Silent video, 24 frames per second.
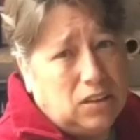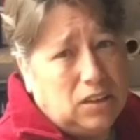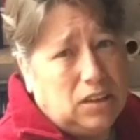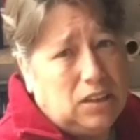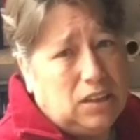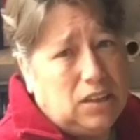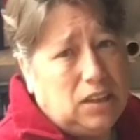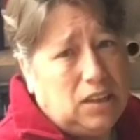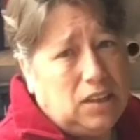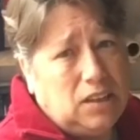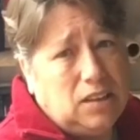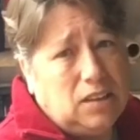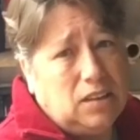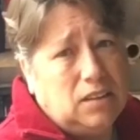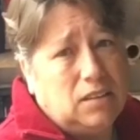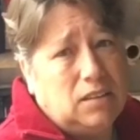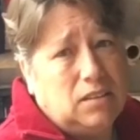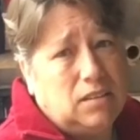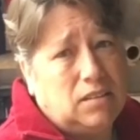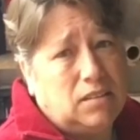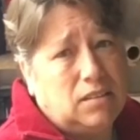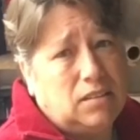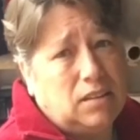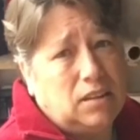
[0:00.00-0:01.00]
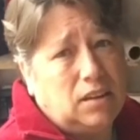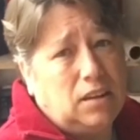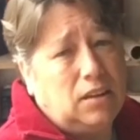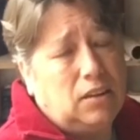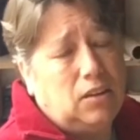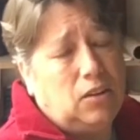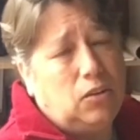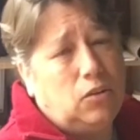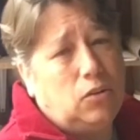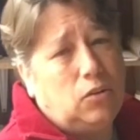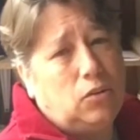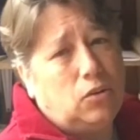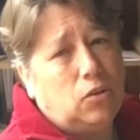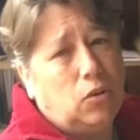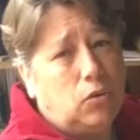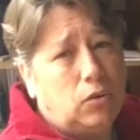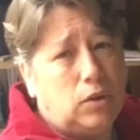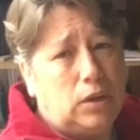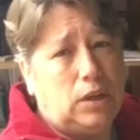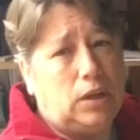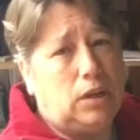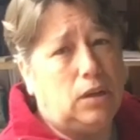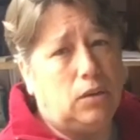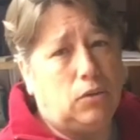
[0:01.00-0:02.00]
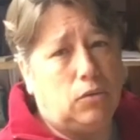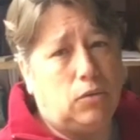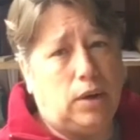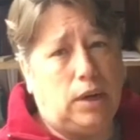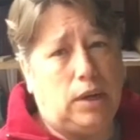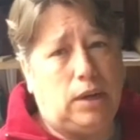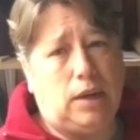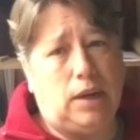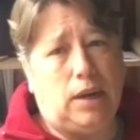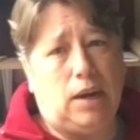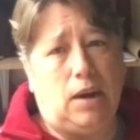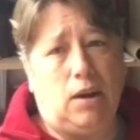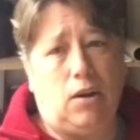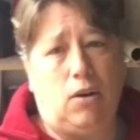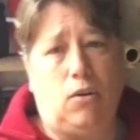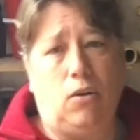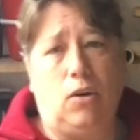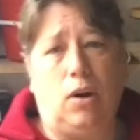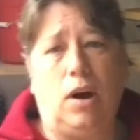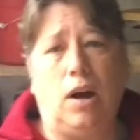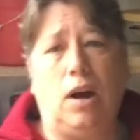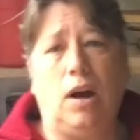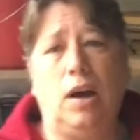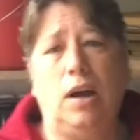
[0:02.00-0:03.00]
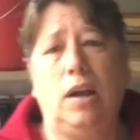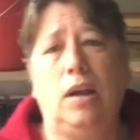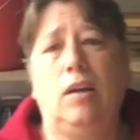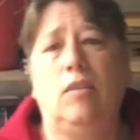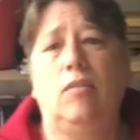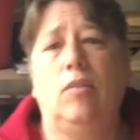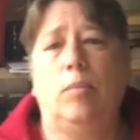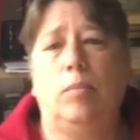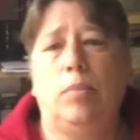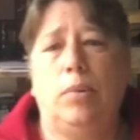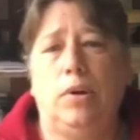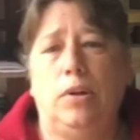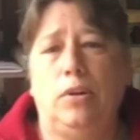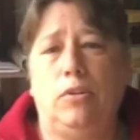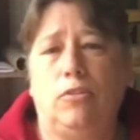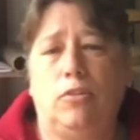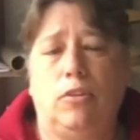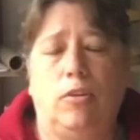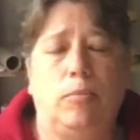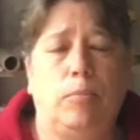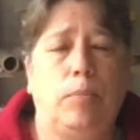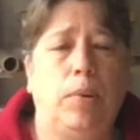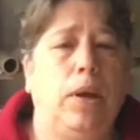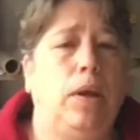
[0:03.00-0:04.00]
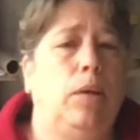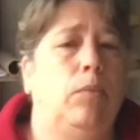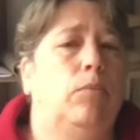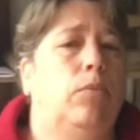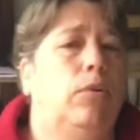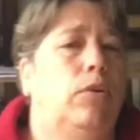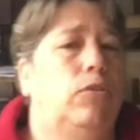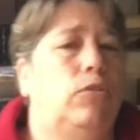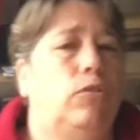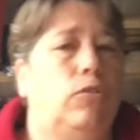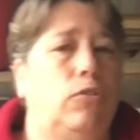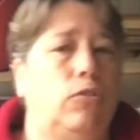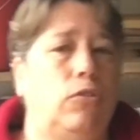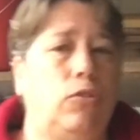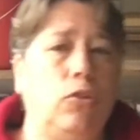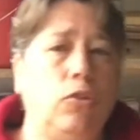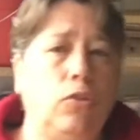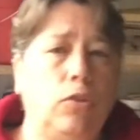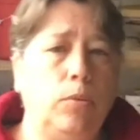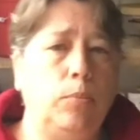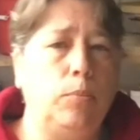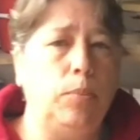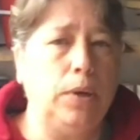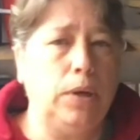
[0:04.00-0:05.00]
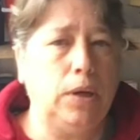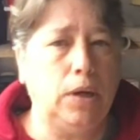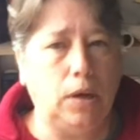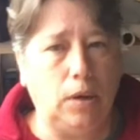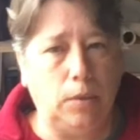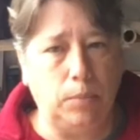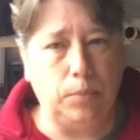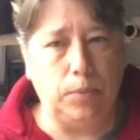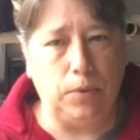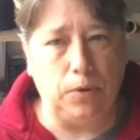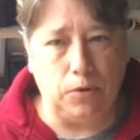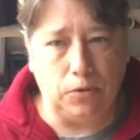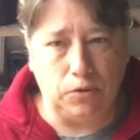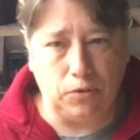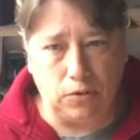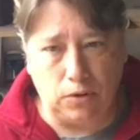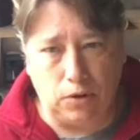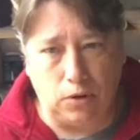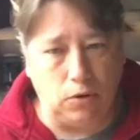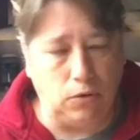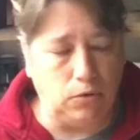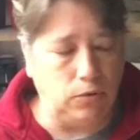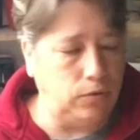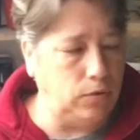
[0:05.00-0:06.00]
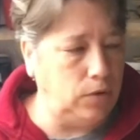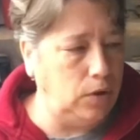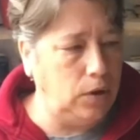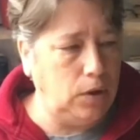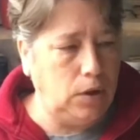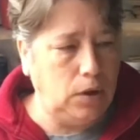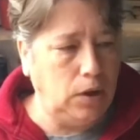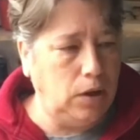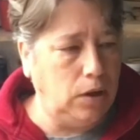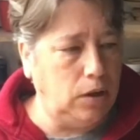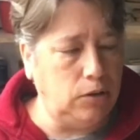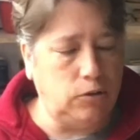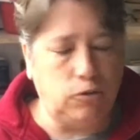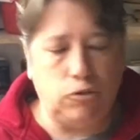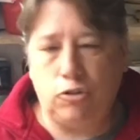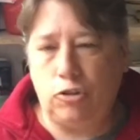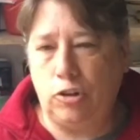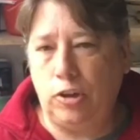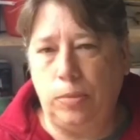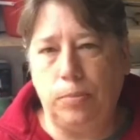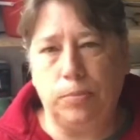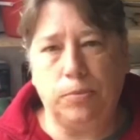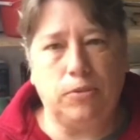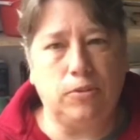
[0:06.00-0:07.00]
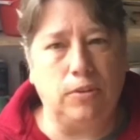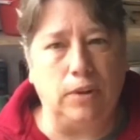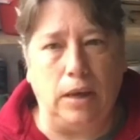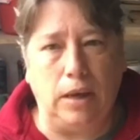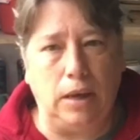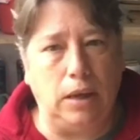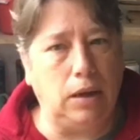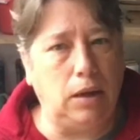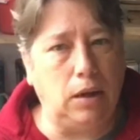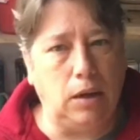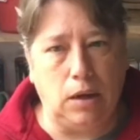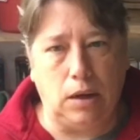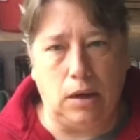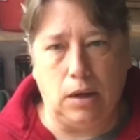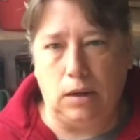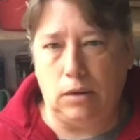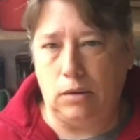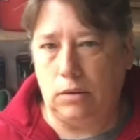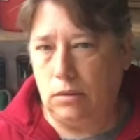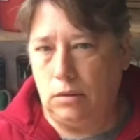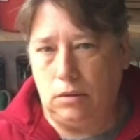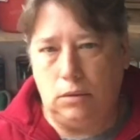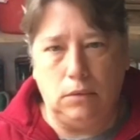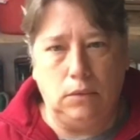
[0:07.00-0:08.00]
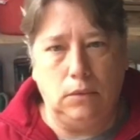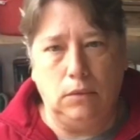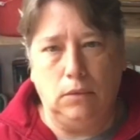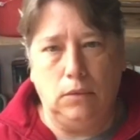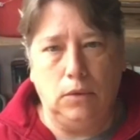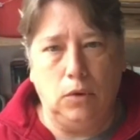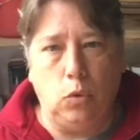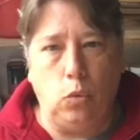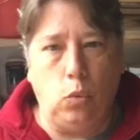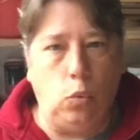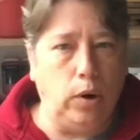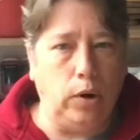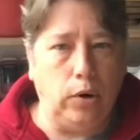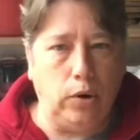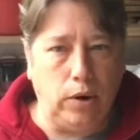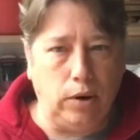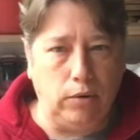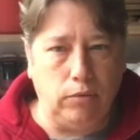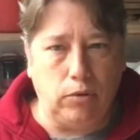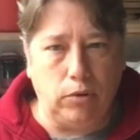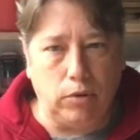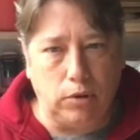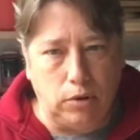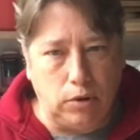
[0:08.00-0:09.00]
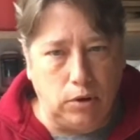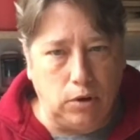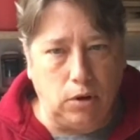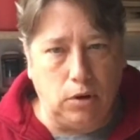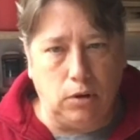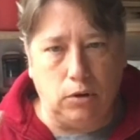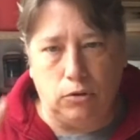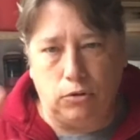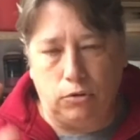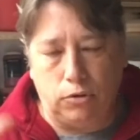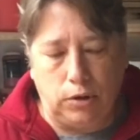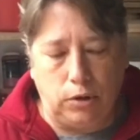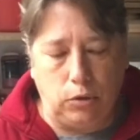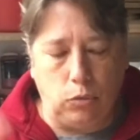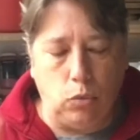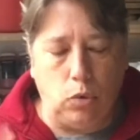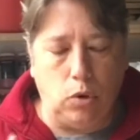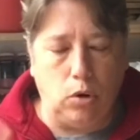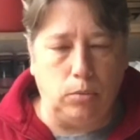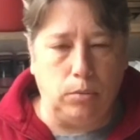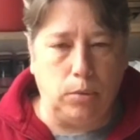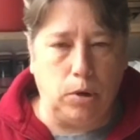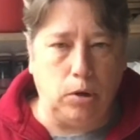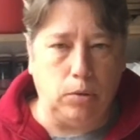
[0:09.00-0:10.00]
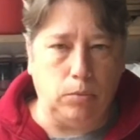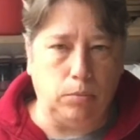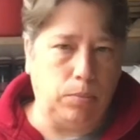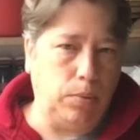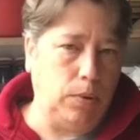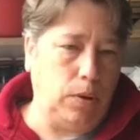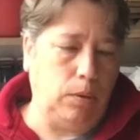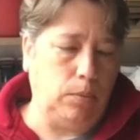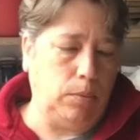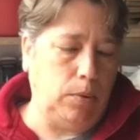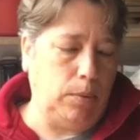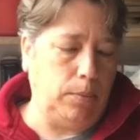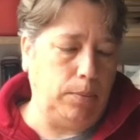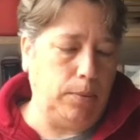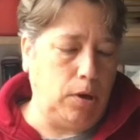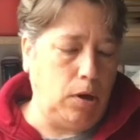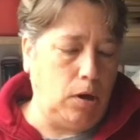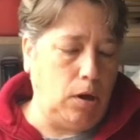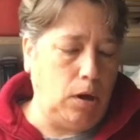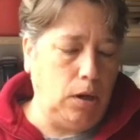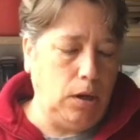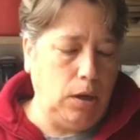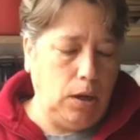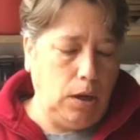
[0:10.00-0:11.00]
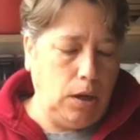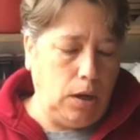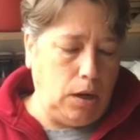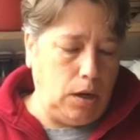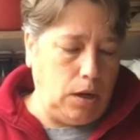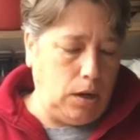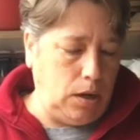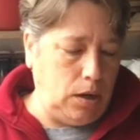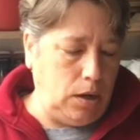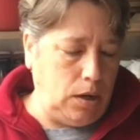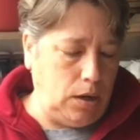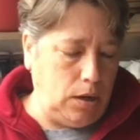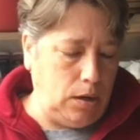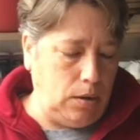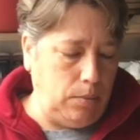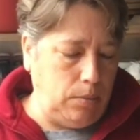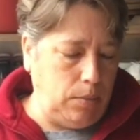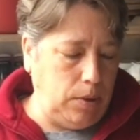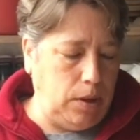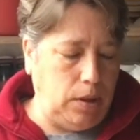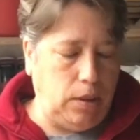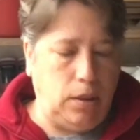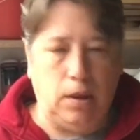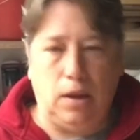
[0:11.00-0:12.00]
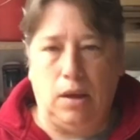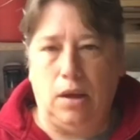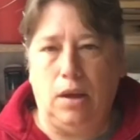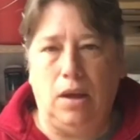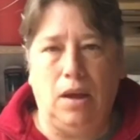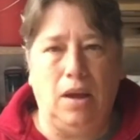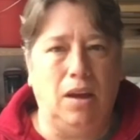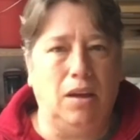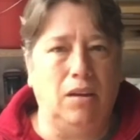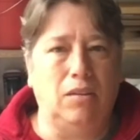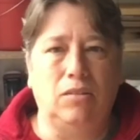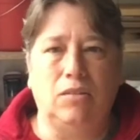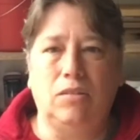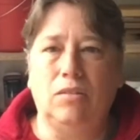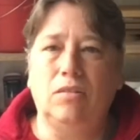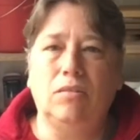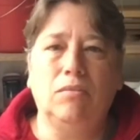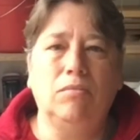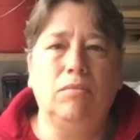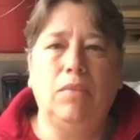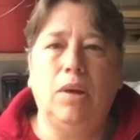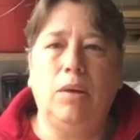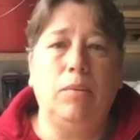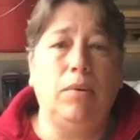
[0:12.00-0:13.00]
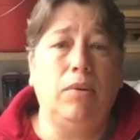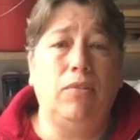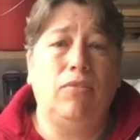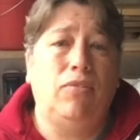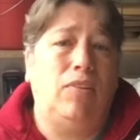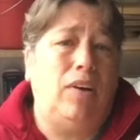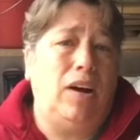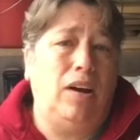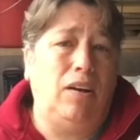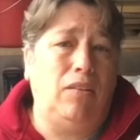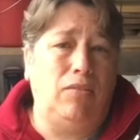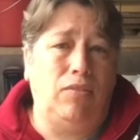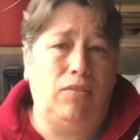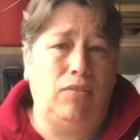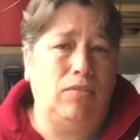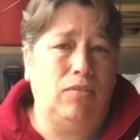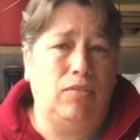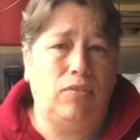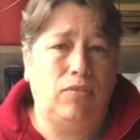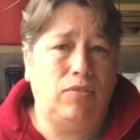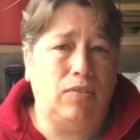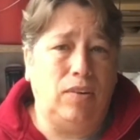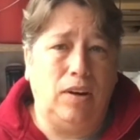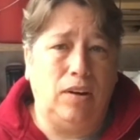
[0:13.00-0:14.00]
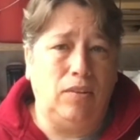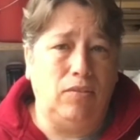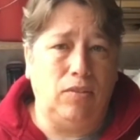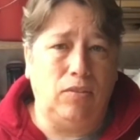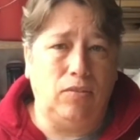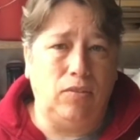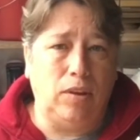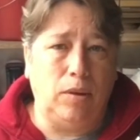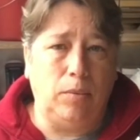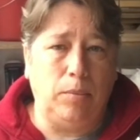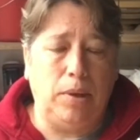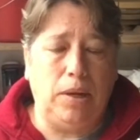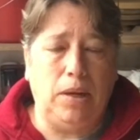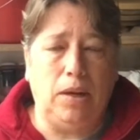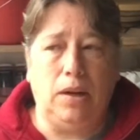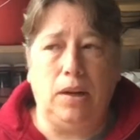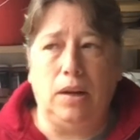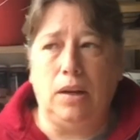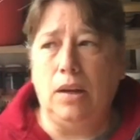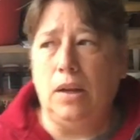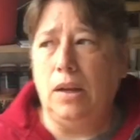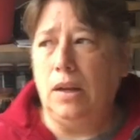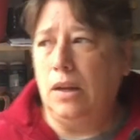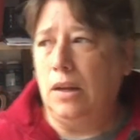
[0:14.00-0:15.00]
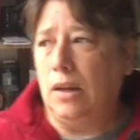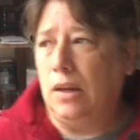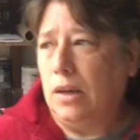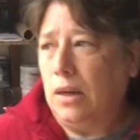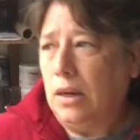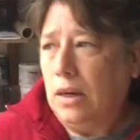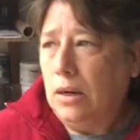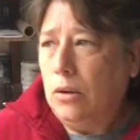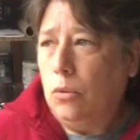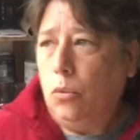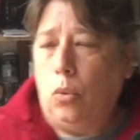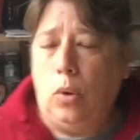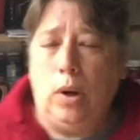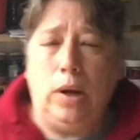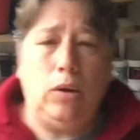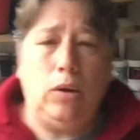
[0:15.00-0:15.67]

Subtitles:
need this, and you don't need it right now. I have a bunch of paintbrushes. You could pick up yourself a cheap set at wherever, the Dollar Tree, Walmart, blah blah blah, that has maybe five of them in it. When